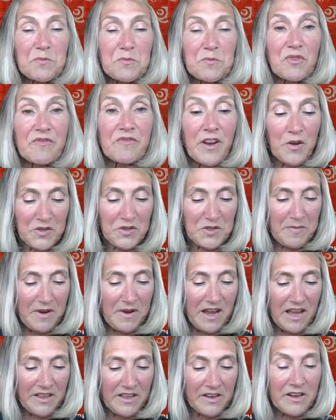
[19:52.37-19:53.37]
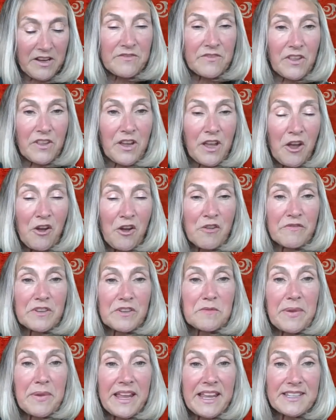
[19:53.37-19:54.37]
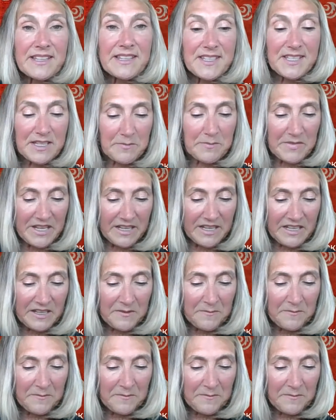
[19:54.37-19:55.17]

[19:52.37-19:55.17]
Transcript: provoked by the COVID pandemic,